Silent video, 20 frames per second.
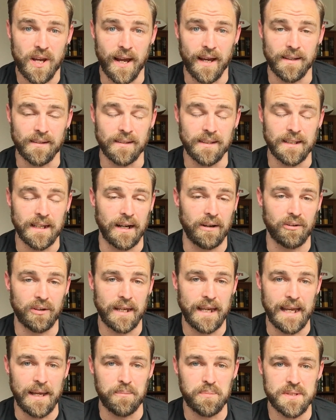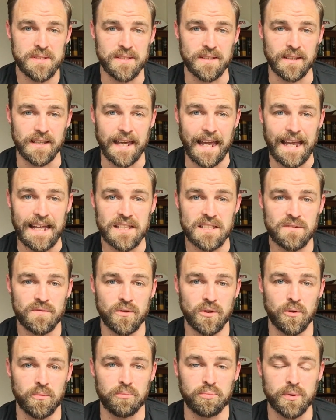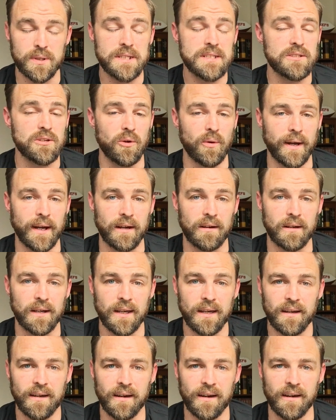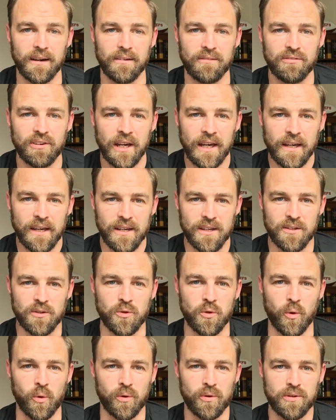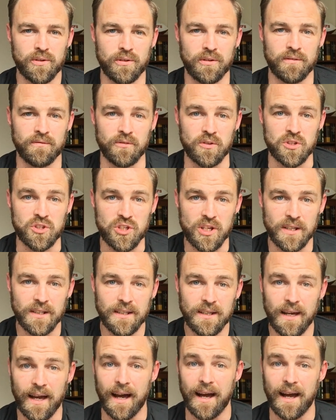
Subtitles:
I lead our campus in the Gainesville, Bristow area of Northern Virginia.